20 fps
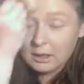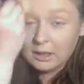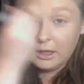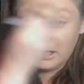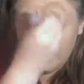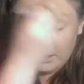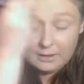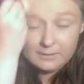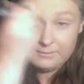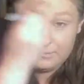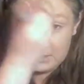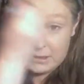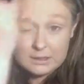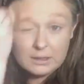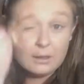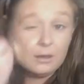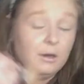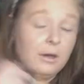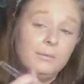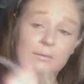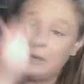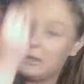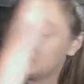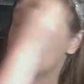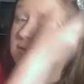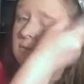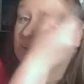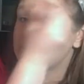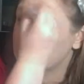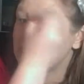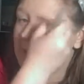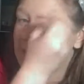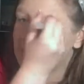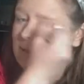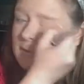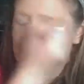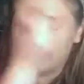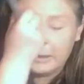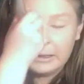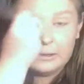So I'm not doing
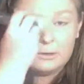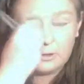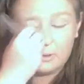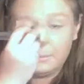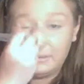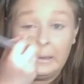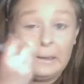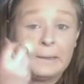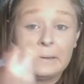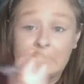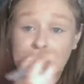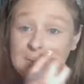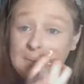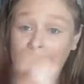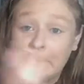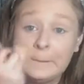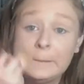that, but normally that's what I